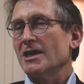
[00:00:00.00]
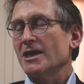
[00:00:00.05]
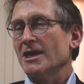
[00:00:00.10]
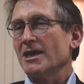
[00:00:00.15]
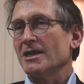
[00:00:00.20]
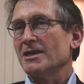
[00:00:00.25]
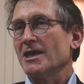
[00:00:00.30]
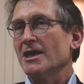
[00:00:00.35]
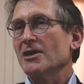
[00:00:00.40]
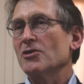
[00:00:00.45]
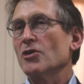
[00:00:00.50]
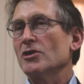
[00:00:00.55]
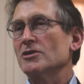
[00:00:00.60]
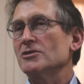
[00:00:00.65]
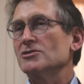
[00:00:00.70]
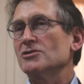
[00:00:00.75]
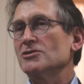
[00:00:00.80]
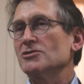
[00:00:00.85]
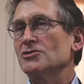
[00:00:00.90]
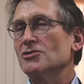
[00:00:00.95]
and
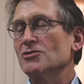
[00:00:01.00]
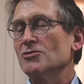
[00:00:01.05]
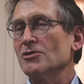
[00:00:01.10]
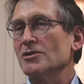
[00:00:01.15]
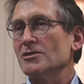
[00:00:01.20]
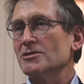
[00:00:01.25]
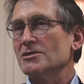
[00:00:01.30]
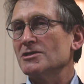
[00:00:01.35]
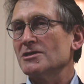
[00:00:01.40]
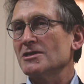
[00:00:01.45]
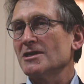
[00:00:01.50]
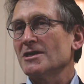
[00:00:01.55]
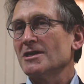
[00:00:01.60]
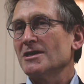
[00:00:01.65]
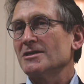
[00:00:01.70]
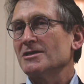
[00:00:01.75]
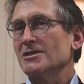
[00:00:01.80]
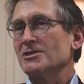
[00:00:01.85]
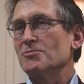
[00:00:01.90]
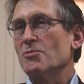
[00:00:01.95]
encourage the students.
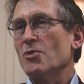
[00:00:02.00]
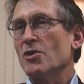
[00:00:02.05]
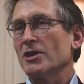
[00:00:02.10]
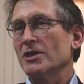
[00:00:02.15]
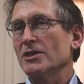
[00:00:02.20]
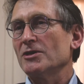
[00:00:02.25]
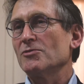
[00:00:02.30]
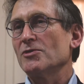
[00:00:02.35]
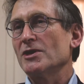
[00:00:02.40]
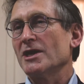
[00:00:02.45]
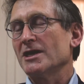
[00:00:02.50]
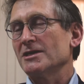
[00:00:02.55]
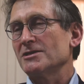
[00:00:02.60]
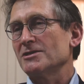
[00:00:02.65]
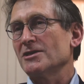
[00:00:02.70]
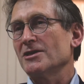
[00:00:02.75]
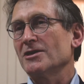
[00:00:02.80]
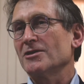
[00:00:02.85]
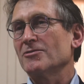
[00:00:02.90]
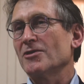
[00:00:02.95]
This morning we had
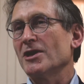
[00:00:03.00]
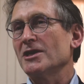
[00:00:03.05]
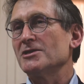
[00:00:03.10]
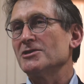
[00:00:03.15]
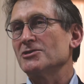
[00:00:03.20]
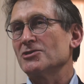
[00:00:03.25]
great